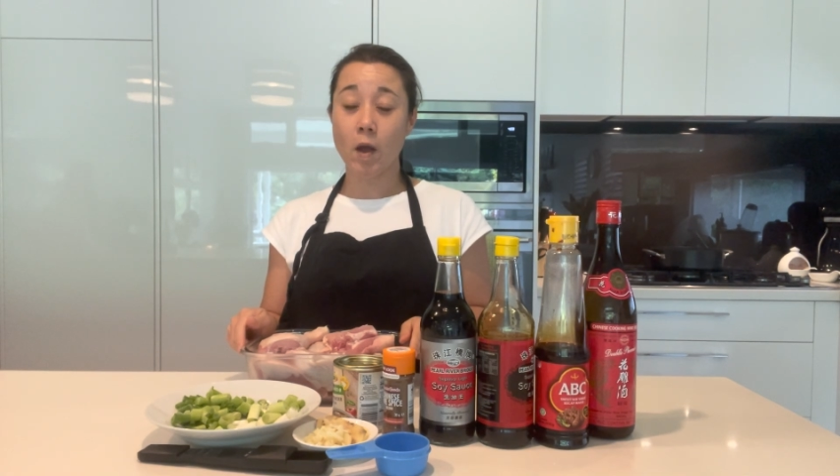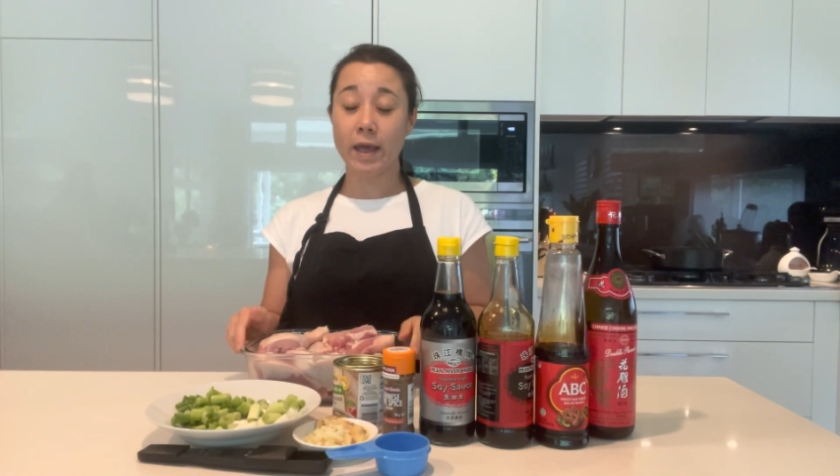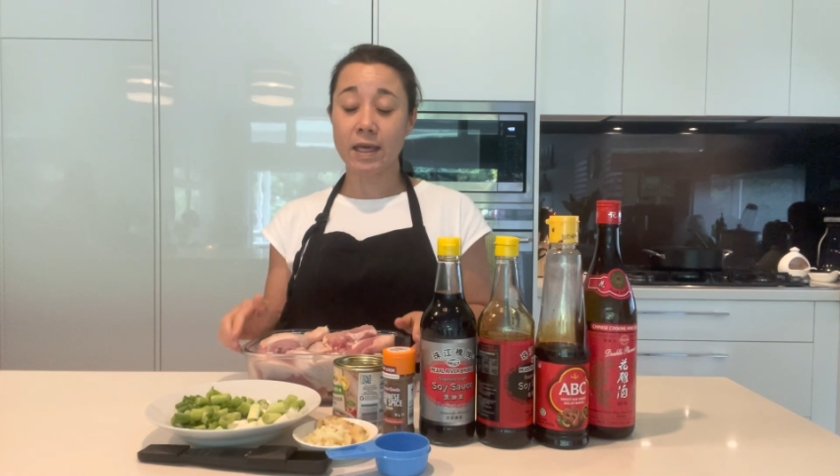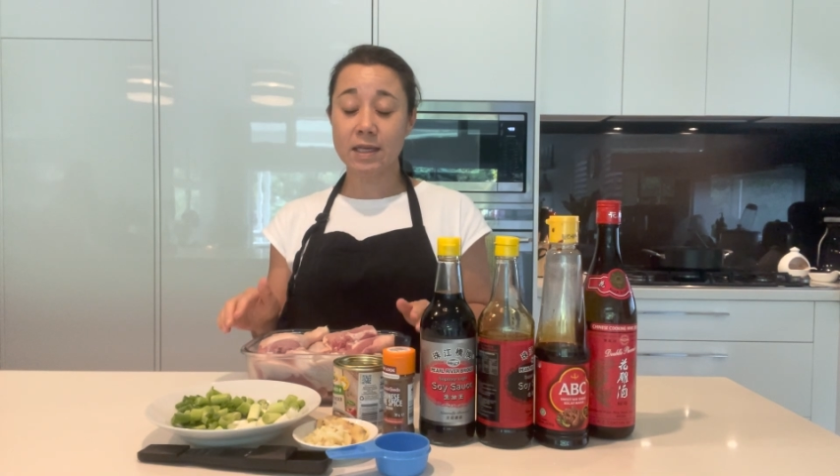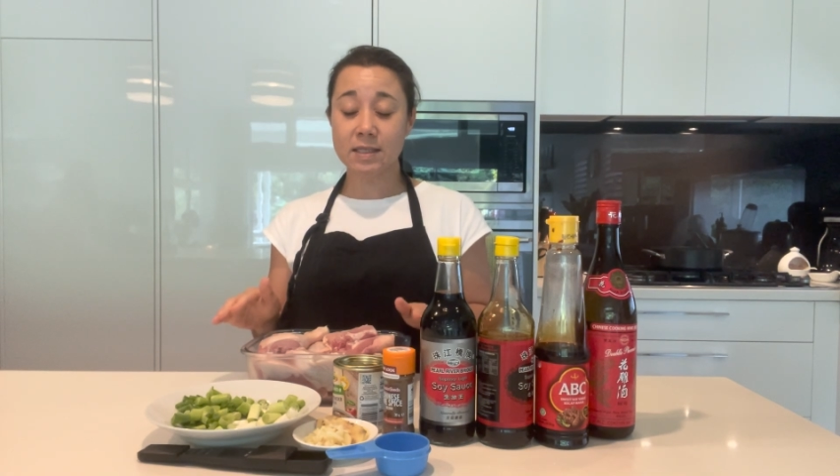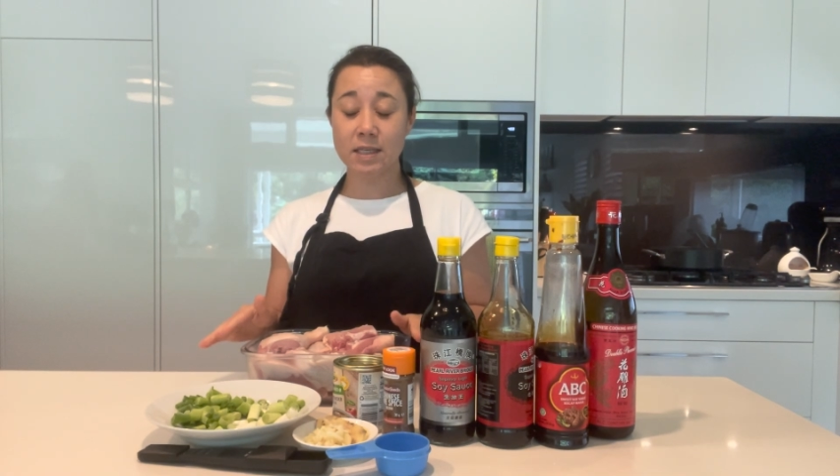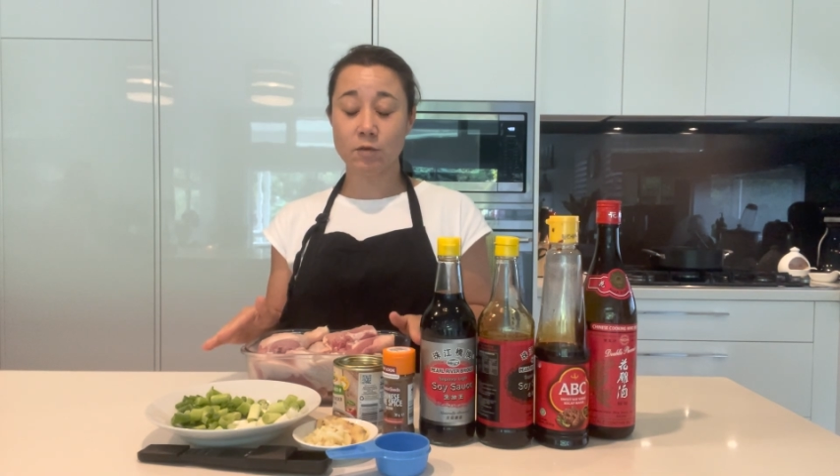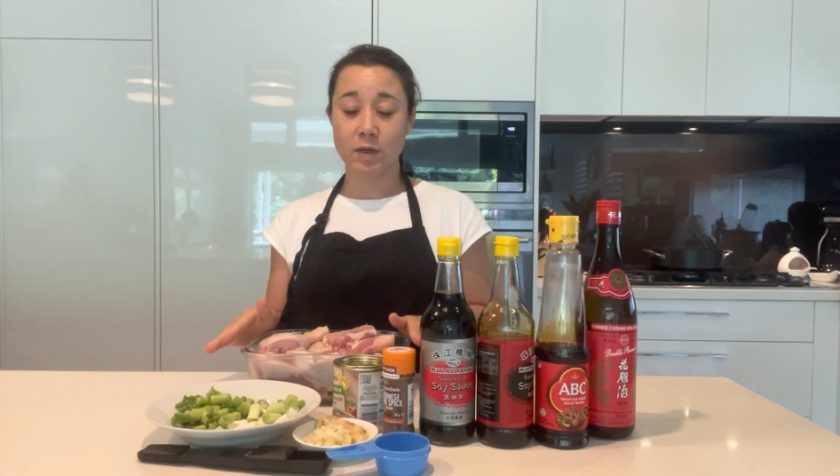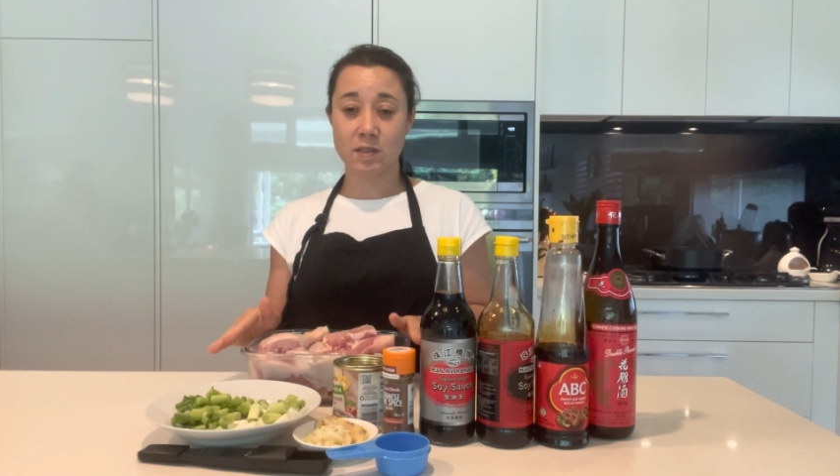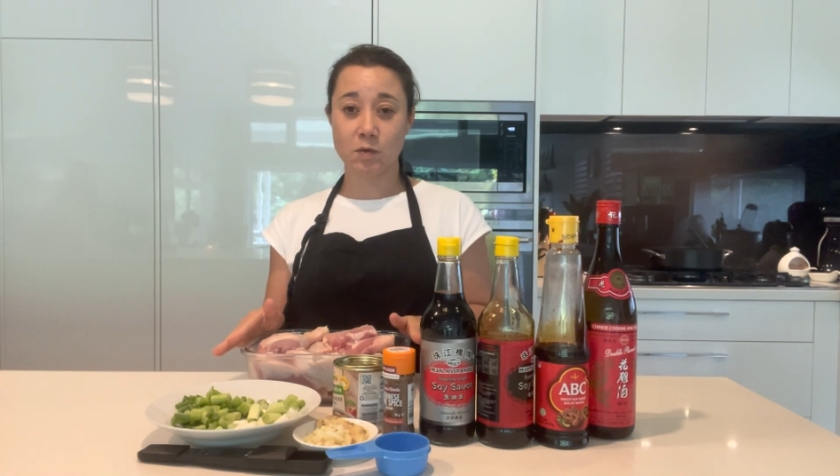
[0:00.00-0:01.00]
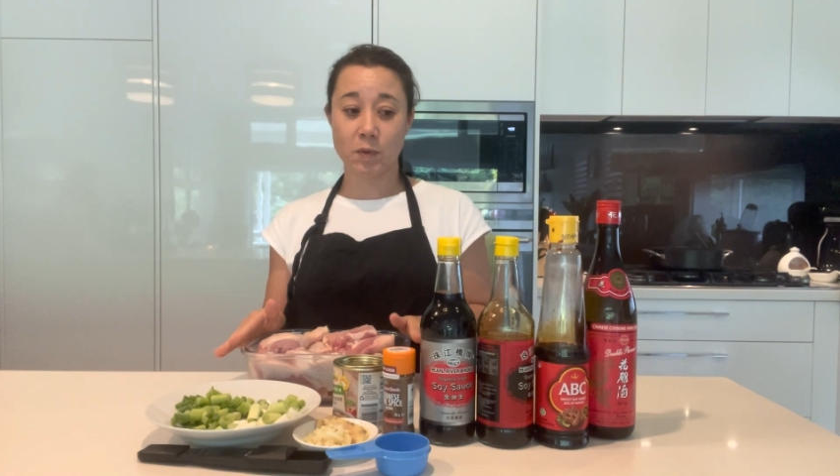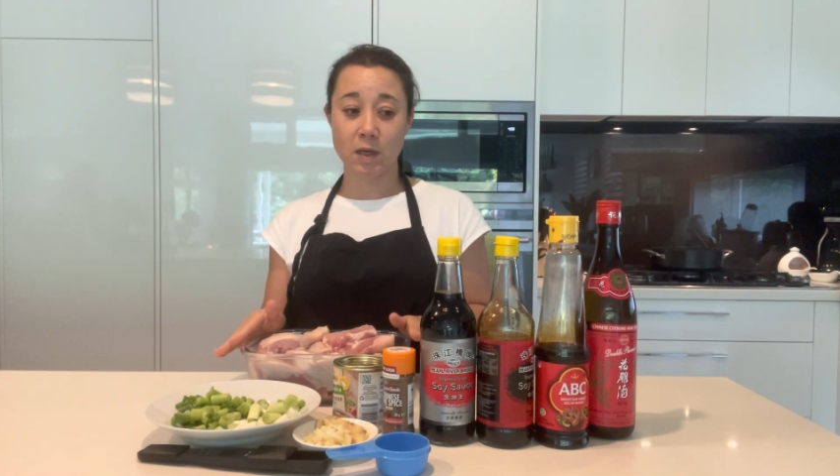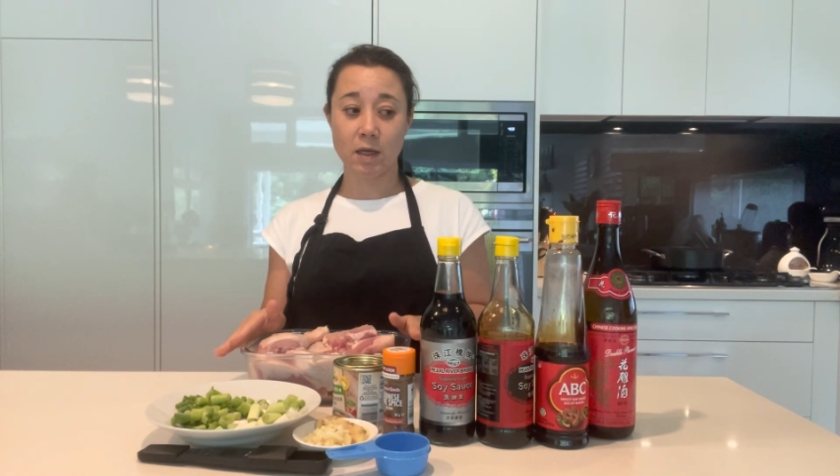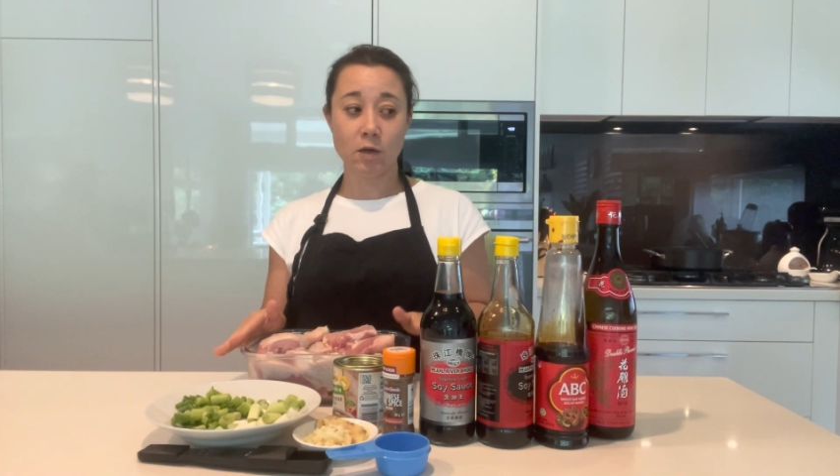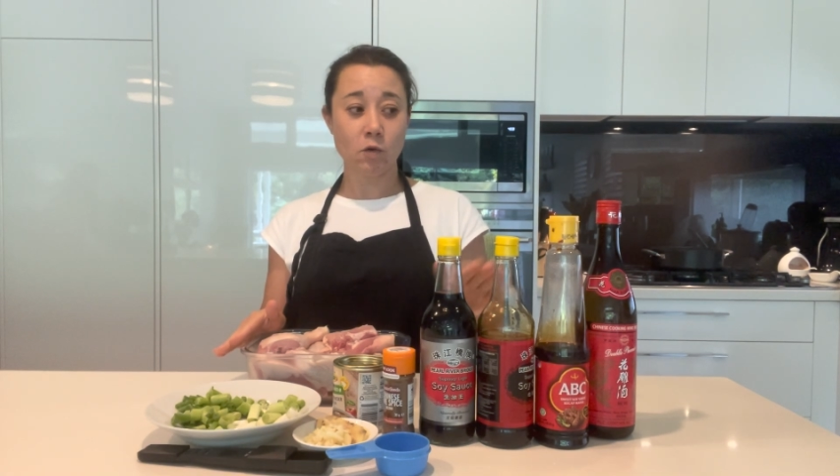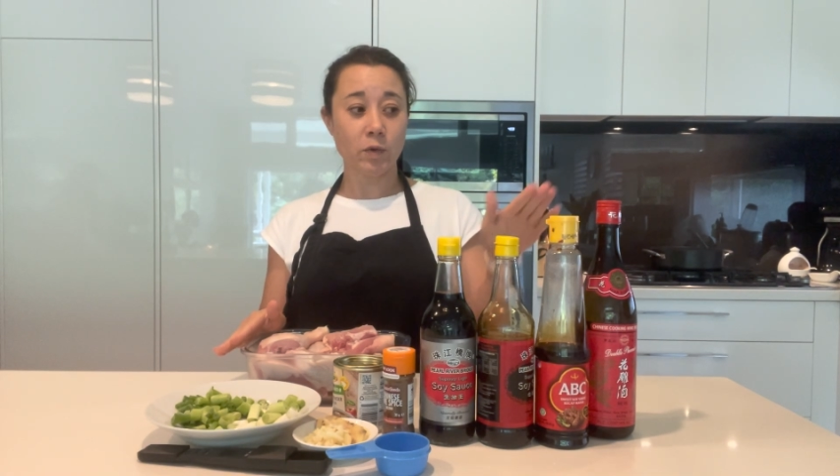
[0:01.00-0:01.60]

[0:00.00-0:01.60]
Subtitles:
easy recipe